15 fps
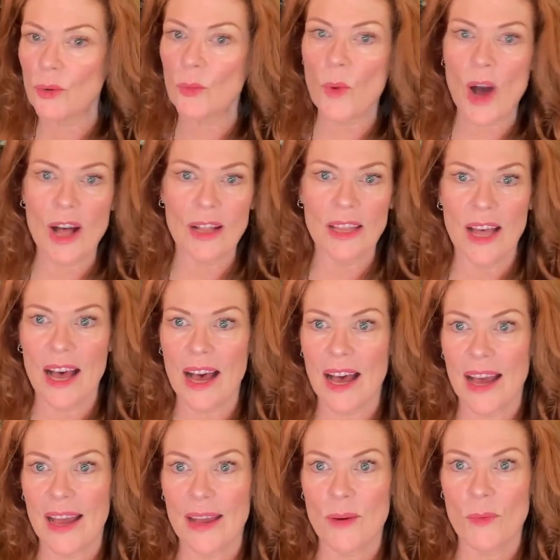while
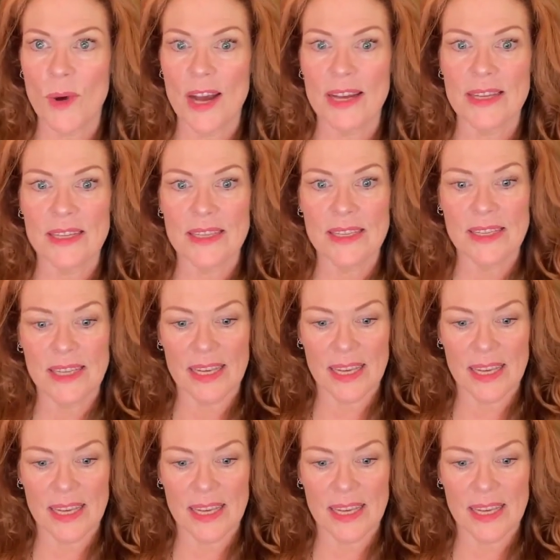I was